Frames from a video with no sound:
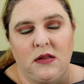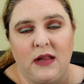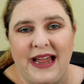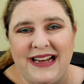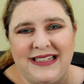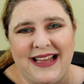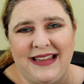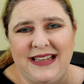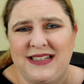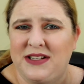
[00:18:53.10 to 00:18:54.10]
liked, at
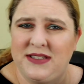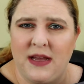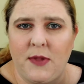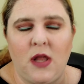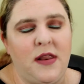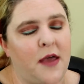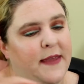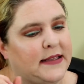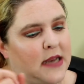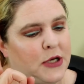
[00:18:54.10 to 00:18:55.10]
least on some. No,
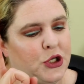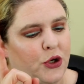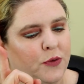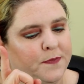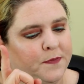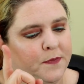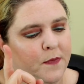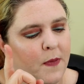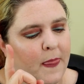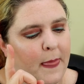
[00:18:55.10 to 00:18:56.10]
that's not true.
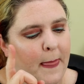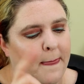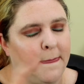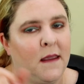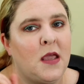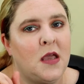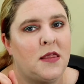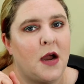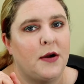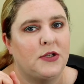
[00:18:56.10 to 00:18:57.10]

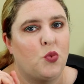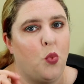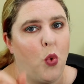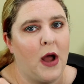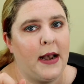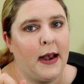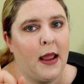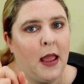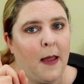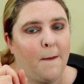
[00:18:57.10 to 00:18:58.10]
There is
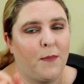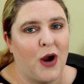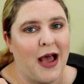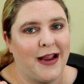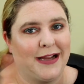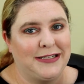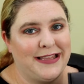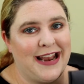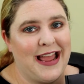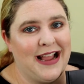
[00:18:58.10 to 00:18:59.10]
1 product
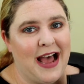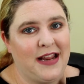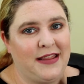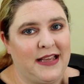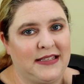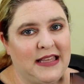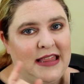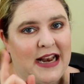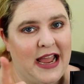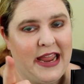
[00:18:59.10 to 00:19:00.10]
that I got in this
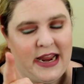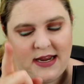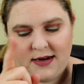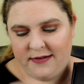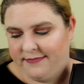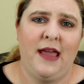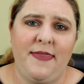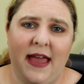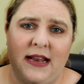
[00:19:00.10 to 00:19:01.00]
that I hated, and